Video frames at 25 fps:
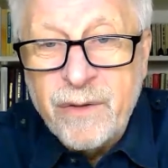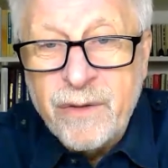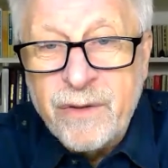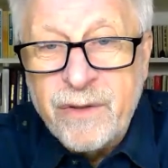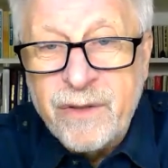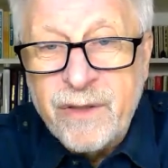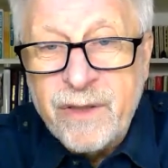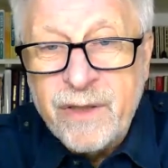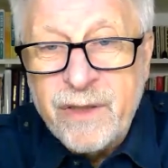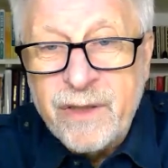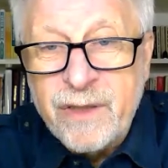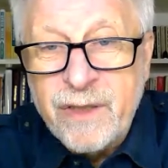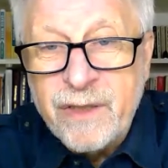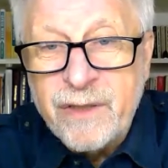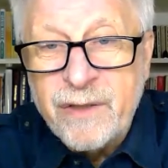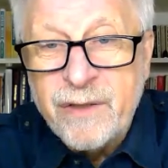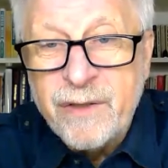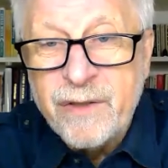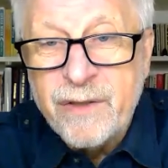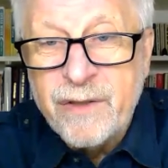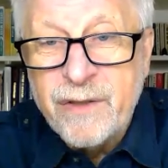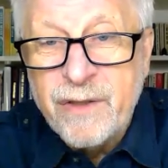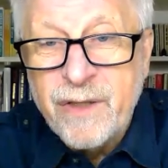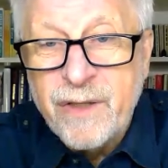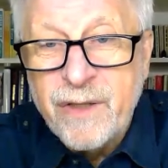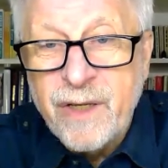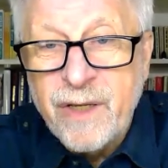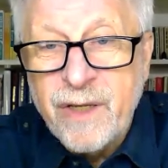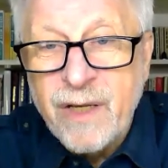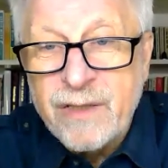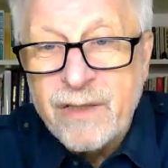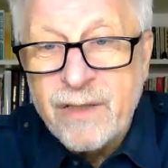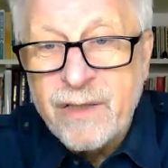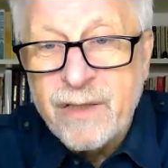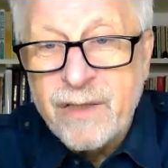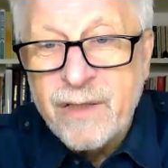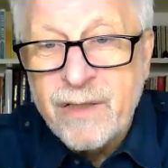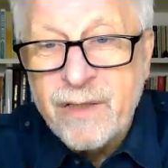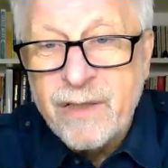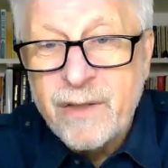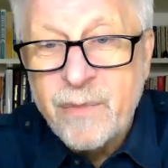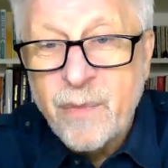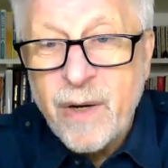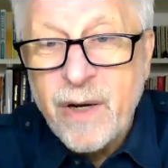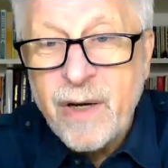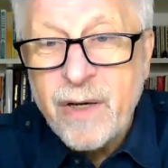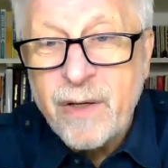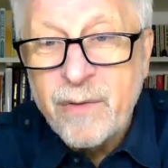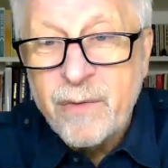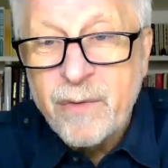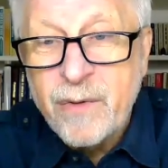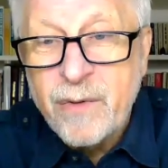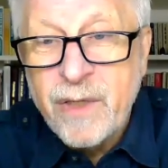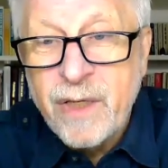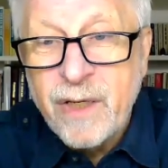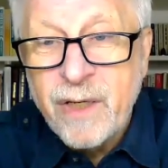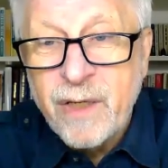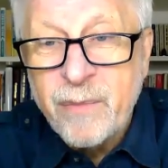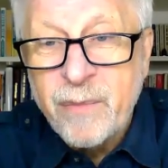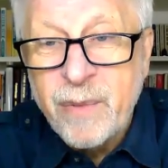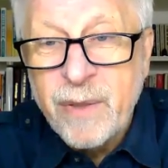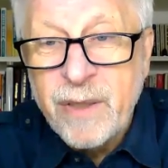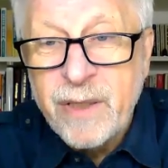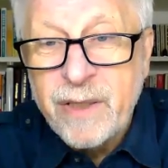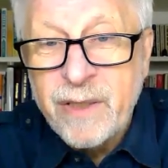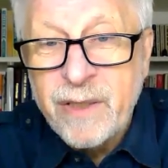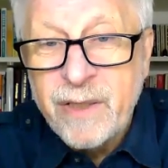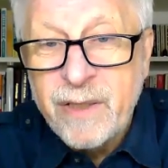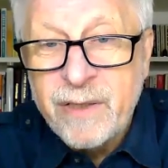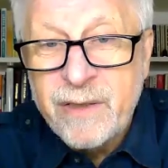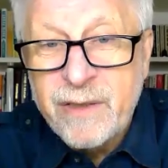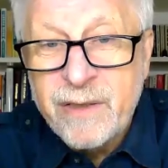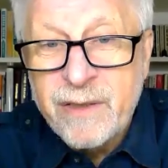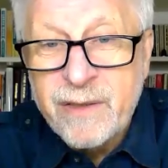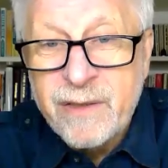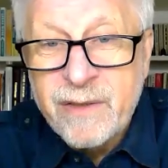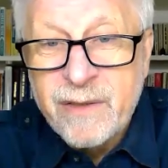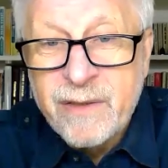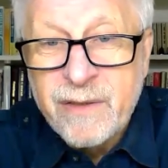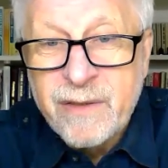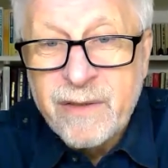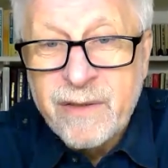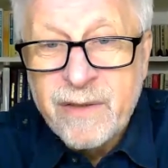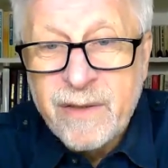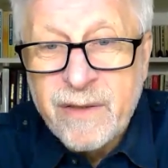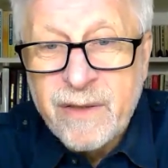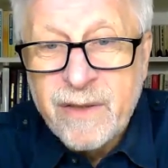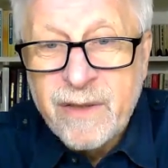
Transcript: do you think that neutralizer spray will help heal it?